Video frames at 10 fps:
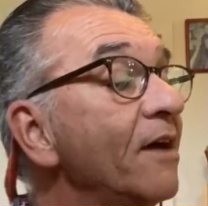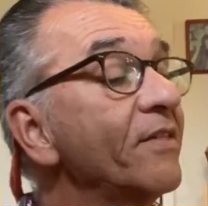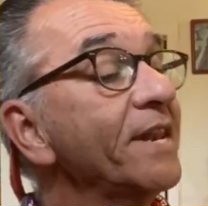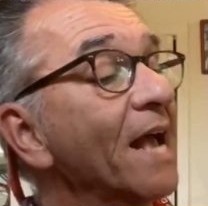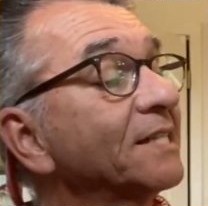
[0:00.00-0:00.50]

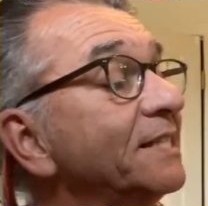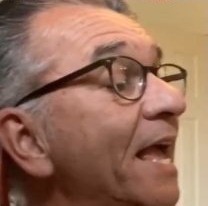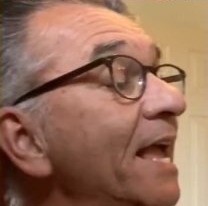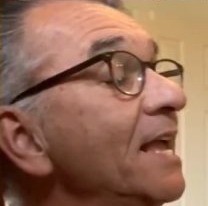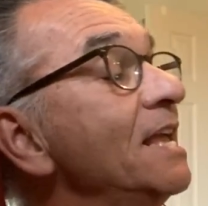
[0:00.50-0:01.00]
The next
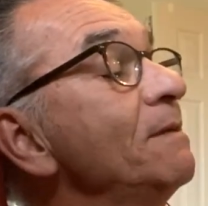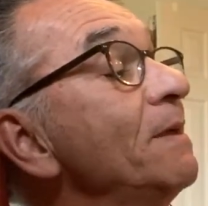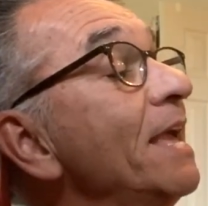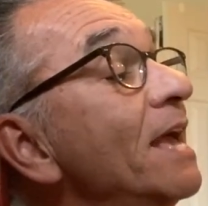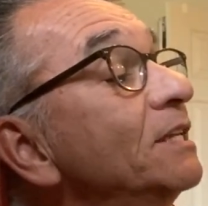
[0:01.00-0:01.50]
day, he
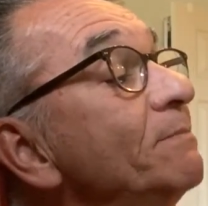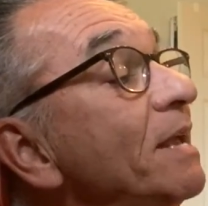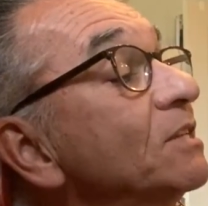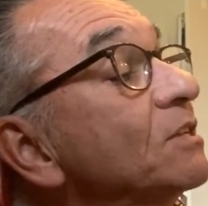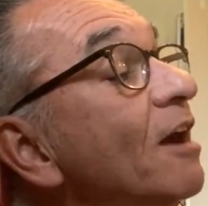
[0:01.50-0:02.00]
began to
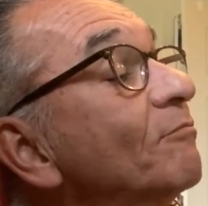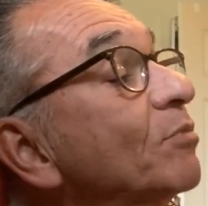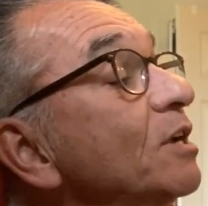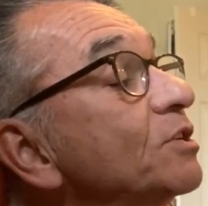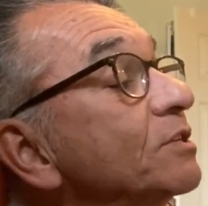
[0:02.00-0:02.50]
make soft
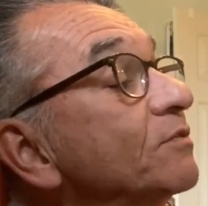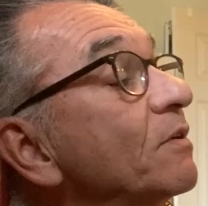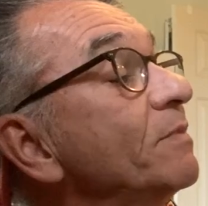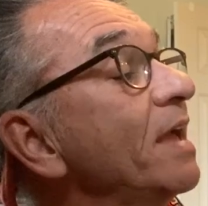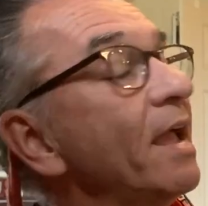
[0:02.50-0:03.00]
brushes
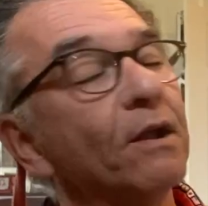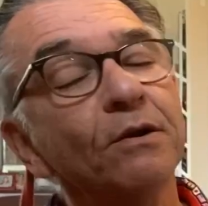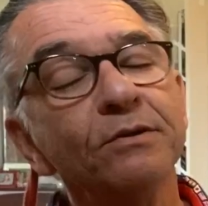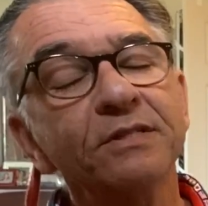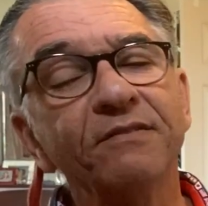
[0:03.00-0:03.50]
from the
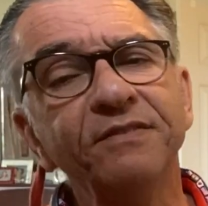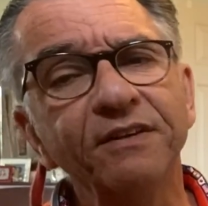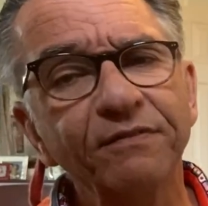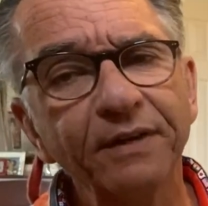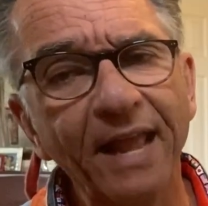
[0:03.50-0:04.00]
hairs of
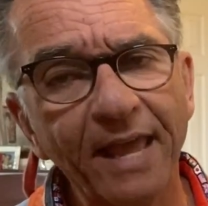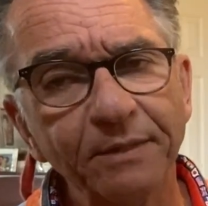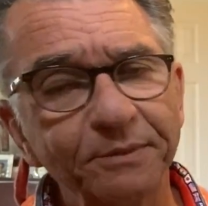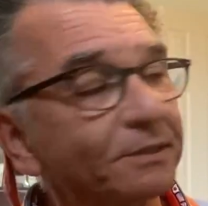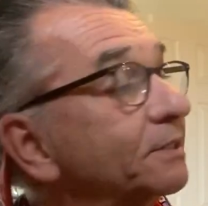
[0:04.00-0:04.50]
different
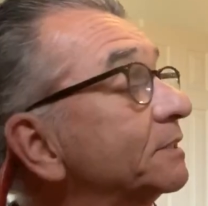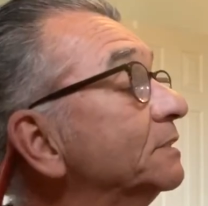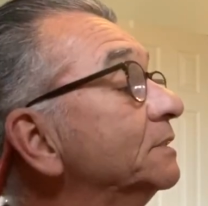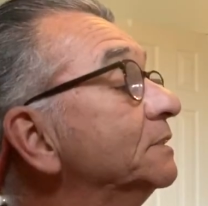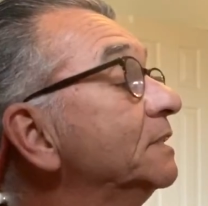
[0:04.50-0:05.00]
animals,
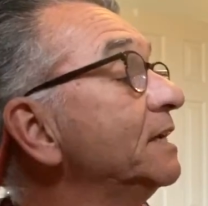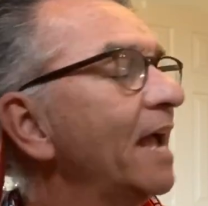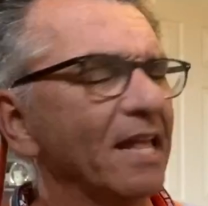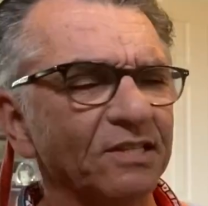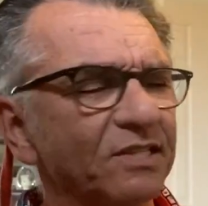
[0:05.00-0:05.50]

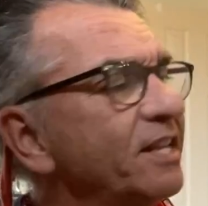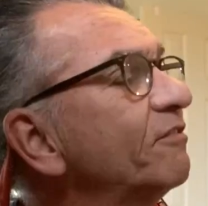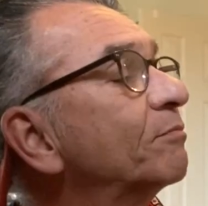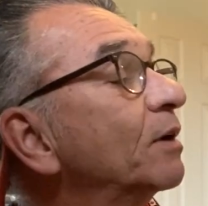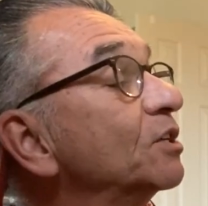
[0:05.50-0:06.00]
and
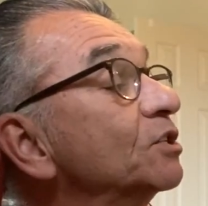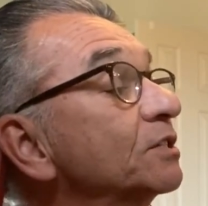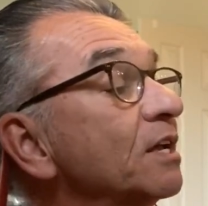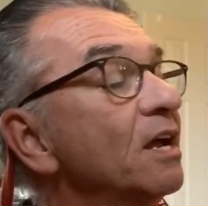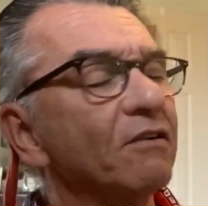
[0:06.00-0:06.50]
stiff
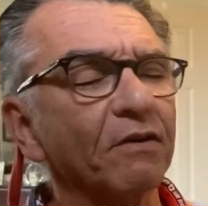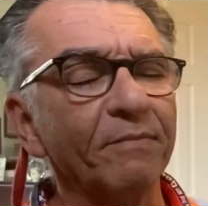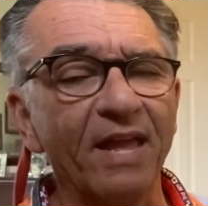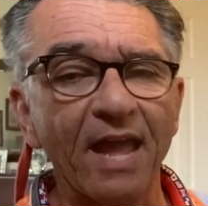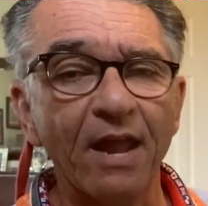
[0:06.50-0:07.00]
brushes from
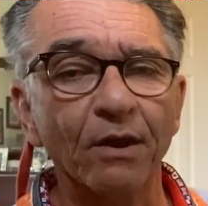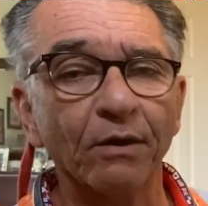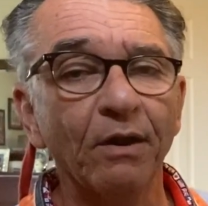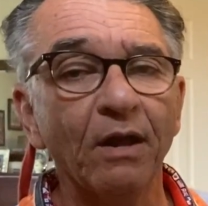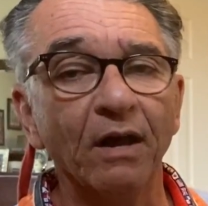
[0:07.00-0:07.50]
the
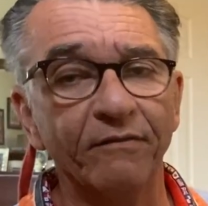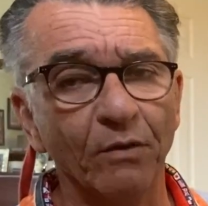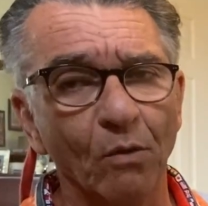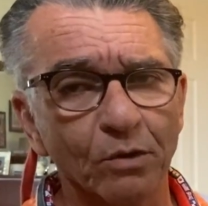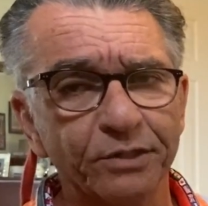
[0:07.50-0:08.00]
hair of
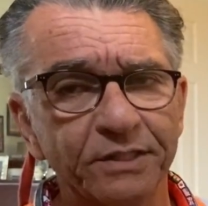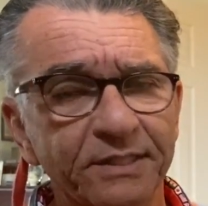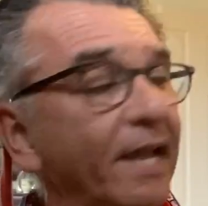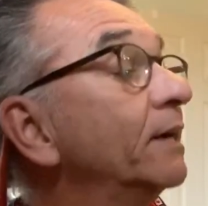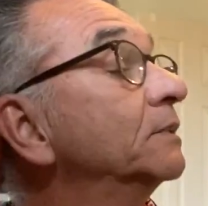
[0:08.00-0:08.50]
the horses'
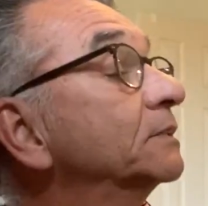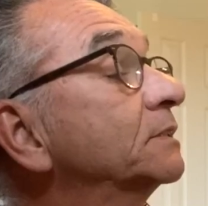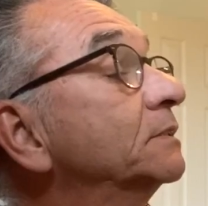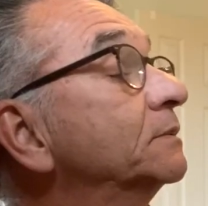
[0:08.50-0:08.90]
tails.